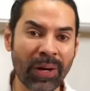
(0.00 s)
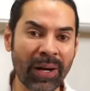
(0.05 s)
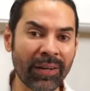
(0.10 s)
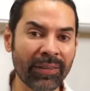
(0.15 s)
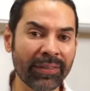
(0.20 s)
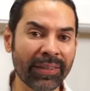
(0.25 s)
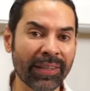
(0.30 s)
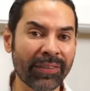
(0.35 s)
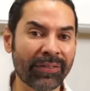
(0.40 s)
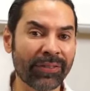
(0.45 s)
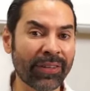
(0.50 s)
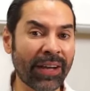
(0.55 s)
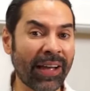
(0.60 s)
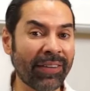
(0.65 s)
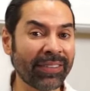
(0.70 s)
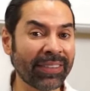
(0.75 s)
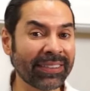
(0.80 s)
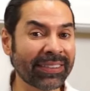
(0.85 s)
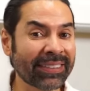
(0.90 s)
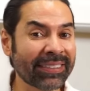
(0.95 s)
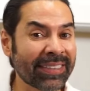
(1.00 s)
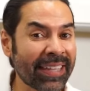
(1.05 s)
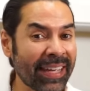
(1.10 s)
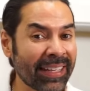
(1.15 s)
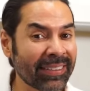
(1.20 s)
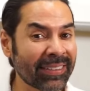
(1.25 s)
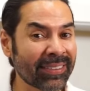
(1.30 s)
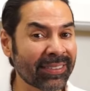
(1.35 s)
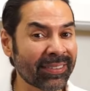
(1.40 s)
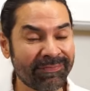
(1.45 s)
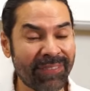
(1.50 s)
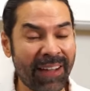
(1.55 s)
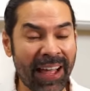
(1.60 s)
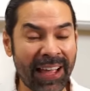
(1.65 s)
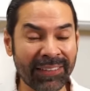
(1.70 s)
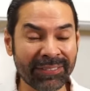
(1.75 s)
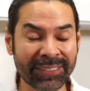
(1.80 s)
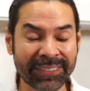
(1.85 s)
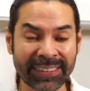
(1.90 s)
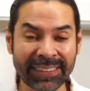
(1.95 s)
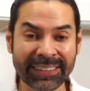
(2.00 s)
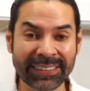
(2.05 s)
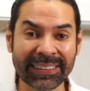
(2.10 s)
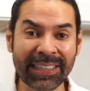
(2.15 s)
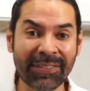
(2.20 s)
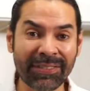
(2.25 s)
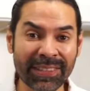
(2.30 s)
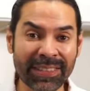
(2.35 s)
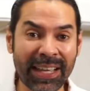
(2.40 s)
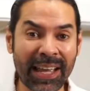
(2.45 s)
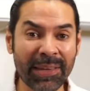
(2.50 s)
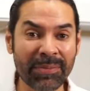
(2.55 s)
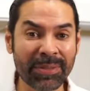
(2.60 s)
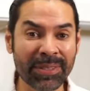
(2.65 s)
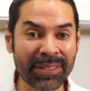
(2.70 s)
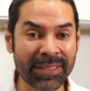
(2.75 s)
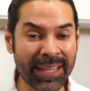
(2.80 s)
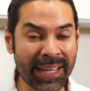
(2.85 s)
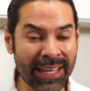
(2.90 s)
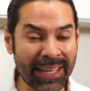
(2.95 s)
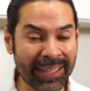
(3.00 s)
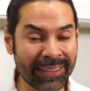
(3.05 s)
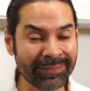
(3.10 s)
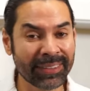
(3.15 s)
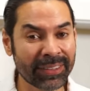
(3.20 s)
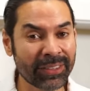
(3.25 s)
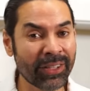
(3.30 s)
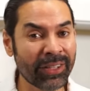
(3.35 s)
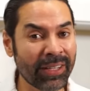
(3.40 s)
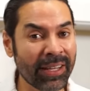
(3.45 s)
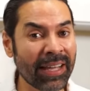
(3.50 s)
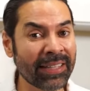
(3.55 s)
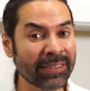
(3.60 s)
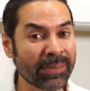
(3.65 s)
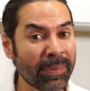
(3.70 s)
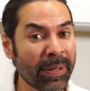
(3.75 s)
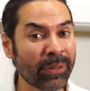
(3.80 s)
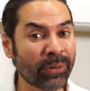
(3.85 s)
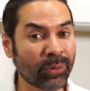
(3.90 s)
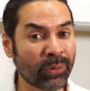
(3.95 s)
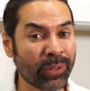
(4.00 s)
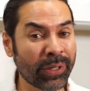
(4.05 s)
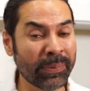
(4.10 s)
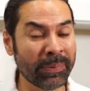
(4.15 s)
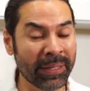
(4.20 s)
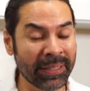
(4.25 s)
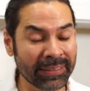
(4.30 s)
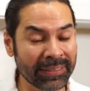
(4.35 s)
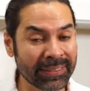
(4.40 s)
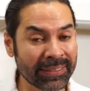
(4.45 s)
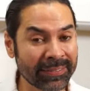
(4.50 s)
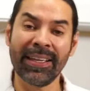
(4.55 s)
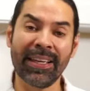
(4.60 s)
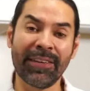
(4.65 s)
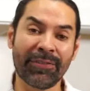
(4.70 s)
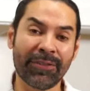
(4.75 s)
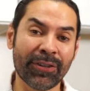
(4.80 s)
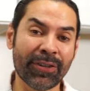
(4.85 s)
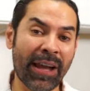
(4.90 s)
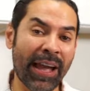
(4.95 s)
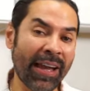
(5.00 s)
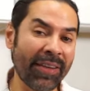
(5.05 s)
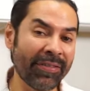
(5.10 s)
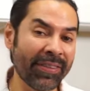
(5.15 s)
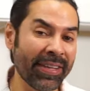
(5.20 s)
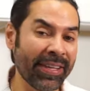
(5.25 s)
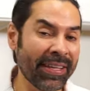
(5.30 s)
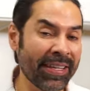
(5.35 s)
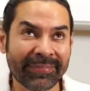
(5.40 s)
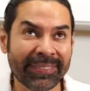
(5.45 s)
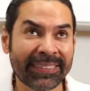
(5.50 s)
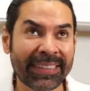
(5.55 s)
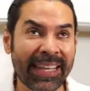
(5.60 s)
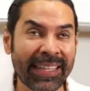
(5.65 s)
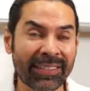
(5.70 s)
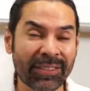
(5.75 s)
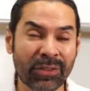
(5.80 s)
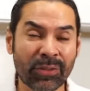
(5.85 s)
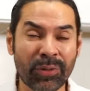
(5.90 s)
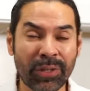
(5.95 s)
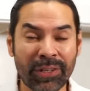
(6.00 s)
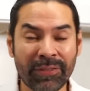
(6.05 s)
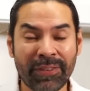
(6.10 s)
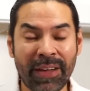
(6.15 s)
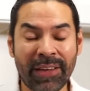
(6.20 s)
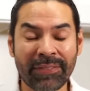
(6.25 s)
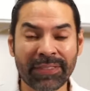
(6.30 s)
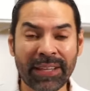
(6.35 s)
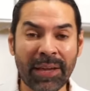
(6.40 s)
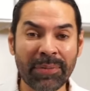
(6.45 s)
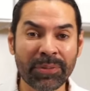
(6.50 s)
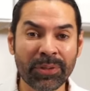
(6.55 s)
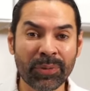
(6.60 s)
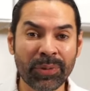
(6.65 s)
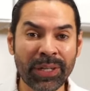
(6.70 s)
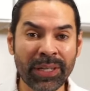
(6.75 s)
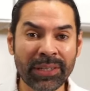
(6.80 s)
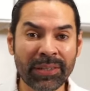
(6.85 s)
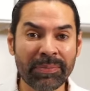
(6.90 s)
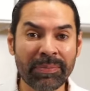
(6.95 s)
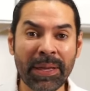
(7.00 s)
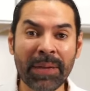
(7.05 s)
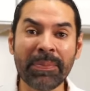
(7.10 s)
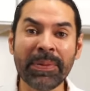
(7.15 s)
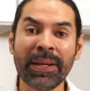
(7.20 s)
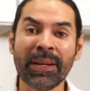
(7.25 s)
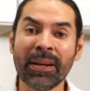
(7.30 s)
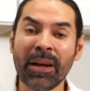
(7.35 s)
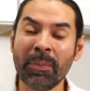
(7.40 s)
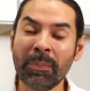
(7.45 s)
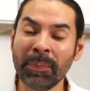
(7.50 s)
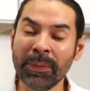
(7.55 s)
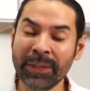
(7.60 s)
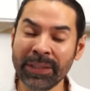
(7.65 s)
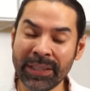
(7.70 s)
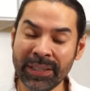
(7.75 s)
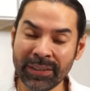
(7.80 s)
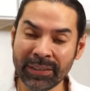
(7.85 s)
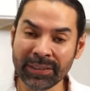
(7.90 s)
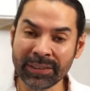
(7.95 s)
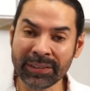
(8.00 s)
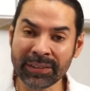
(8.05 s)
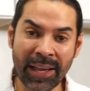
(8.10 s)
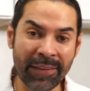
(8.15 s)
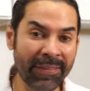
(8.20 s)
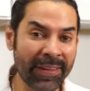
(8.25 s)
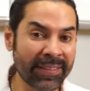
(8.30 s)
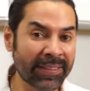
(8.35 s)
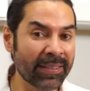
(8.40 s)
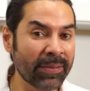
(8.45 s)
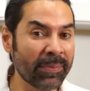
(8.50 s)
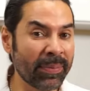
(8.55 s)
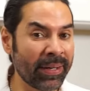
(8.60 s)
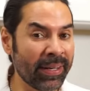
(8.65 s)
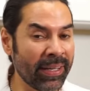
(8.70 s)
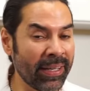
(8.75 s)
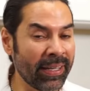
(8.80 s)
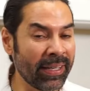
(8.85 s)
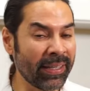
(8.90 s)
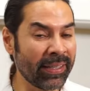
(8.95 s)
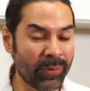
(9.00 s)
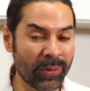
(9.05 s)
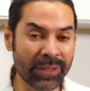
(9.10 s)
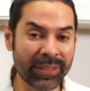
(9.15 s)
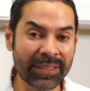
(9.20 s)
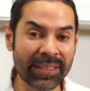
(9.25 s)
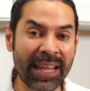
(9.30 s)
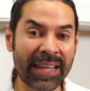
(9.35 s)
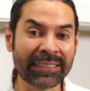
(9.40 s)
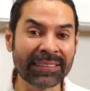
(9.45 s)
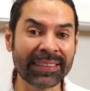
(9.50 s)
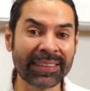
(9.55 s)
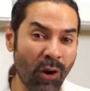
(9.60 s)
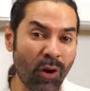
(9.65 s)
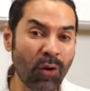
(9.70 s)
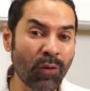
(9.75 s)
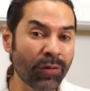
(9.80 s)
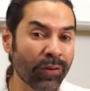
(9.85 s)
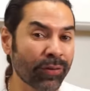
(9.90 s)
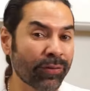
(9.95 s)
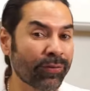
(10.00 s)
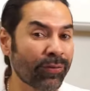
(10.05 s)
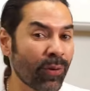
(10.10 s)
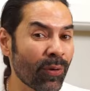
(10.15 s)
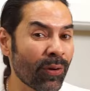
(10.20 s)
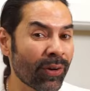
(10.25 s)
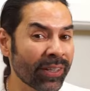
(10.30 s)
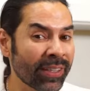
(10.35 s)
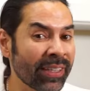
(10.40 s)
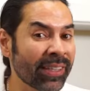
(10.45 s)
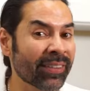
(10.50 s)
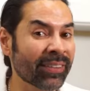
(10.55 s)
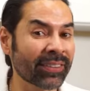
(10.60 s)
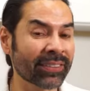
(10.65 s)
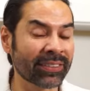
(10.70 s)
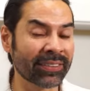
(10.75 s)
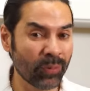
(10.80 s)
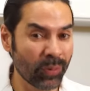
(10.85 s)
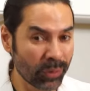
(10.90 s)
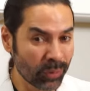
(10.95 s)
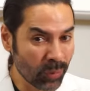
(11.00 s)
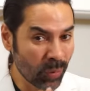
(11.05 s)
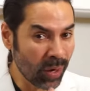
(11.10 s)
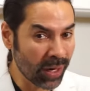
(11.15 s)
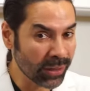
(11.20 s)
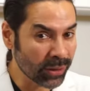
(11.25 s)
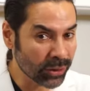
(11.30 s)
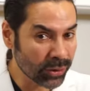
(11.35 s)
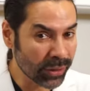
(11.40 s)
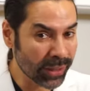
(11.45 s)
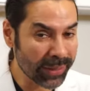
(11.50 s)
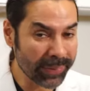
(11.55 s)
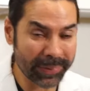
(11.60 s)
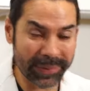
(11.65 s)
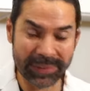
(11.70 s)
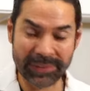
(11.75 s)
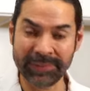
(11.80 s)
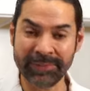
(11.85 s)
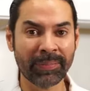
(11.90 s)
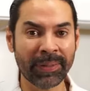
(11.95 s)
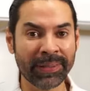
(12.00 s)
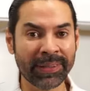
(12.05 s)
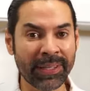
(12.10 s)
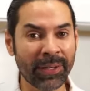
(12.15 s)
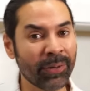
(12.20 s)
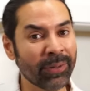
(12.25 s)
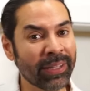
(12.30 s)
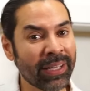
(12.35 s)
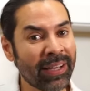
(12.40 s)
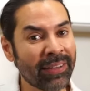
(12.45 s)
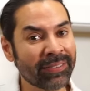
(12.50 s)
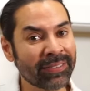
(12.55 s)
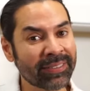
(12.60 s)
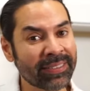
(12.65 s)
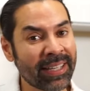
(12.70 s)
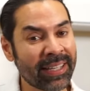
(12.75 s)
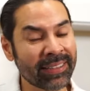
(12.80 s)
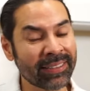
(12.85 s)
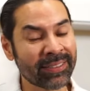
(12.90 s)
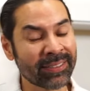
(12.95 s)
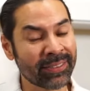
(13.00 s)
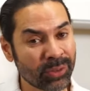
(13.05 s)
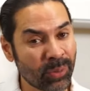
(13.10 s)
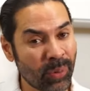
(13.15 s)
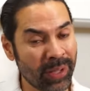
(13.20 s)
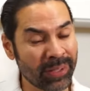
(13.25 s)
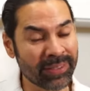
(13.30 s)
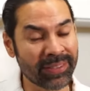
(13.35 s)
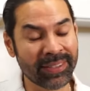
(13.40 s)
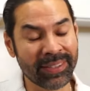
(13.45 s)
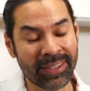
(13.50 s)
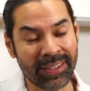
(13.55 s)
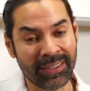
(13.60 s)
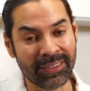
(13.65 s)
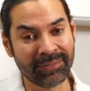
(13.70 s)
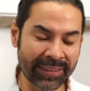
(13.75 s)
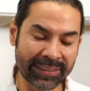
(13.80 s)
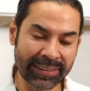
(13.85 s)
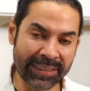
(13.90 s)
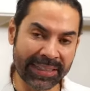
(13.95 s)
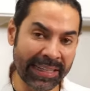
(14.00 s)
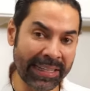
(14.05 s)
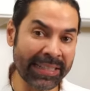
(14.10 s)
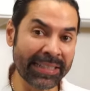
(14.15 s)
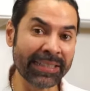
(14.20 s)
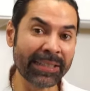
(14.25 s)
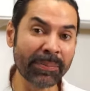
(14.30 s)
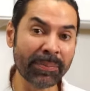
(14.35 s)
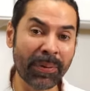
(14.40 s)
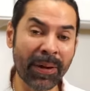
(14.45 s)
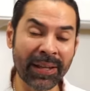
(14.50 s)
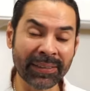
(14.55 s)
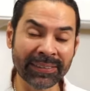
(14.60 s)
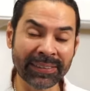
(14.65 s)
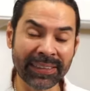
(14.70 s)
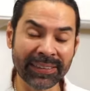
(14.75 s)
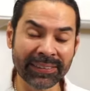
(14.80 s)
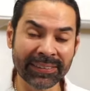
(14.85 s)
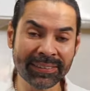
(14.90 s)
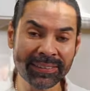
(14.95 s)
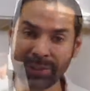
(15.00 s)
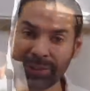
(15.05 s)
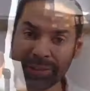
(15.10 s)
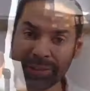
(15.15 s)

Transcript: Well, if you're having sex 5, 6, 7 times a day, it's gonna last about 3 months. If you're having sex 3 to 5 times a week, maybe a couple of years. I've had somebody where it's lasted over 4 years with one treatment, but they only have sex twice a year. It's an easy process.